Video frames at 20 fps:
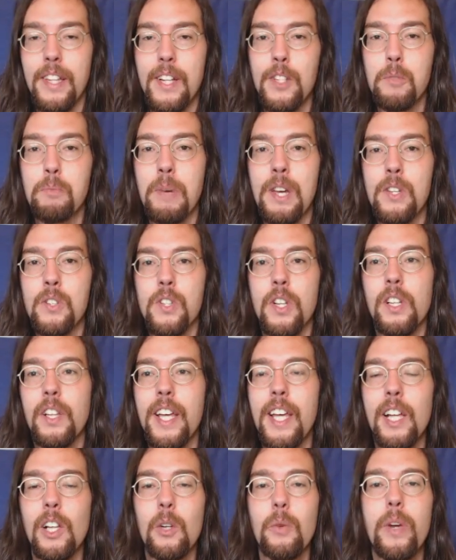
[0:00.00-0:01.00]
That's
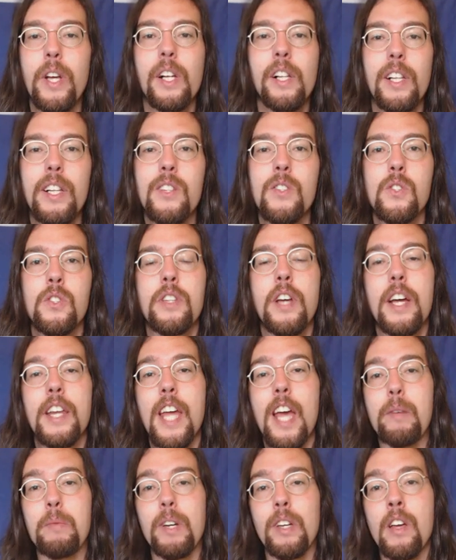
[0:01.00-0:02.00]
basically Hillary Clinton's
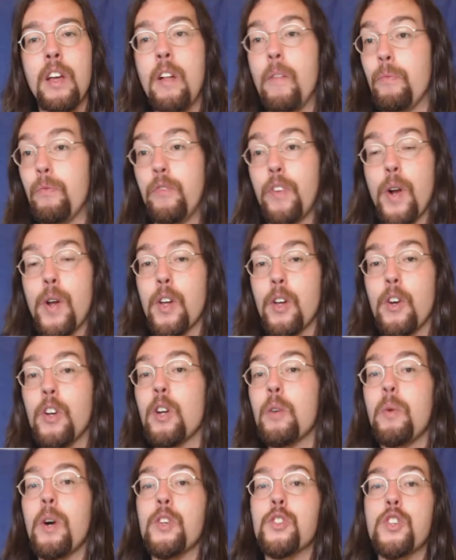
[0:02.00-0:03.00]
dynamic. Very
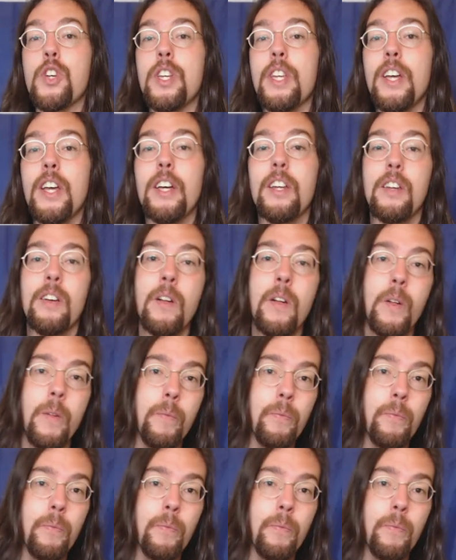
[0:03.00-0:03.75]
good at what she did.